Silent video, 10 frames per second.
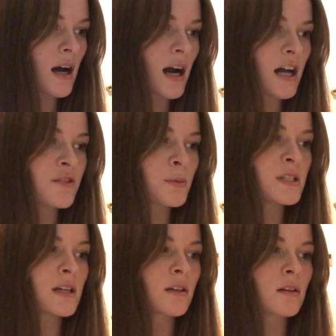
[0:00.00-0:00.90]
I've
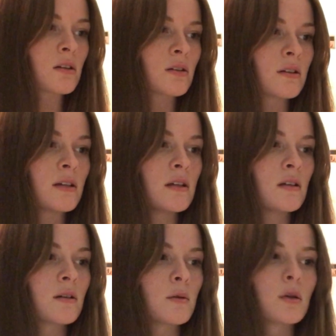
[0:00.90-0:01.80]
particularly
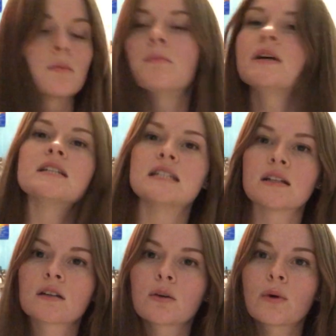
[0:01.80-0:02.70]
been
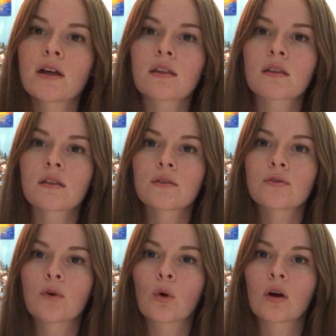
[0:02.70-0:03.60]
dealing with
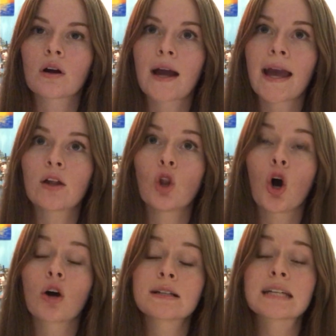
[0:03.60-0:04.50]
for a
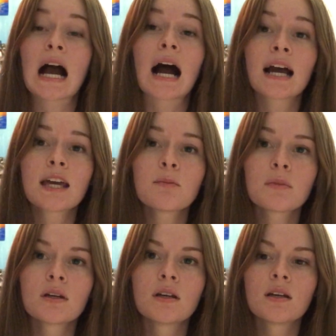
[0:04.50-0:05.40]
long time.
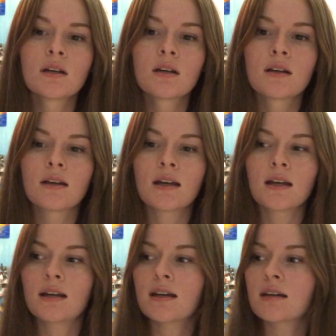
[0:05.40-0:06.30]

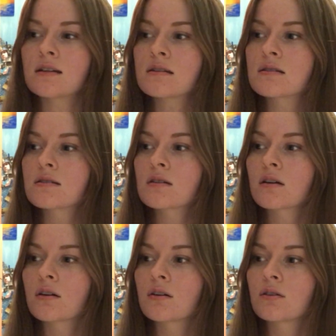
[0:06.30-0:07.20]
It is
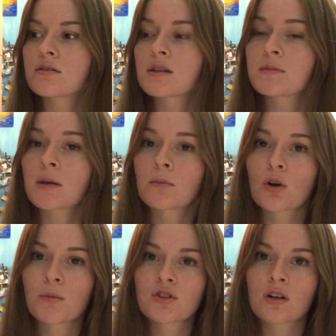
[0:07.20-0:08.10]
September,
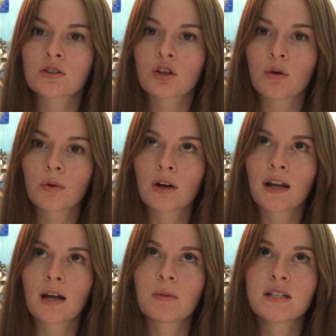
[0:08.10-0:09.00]
almost October,
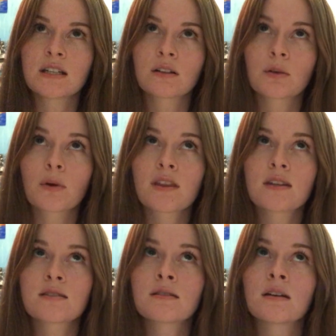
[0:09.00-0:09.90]
and I've been dealing with
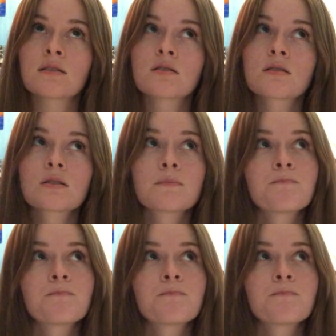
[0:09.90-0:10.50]
it since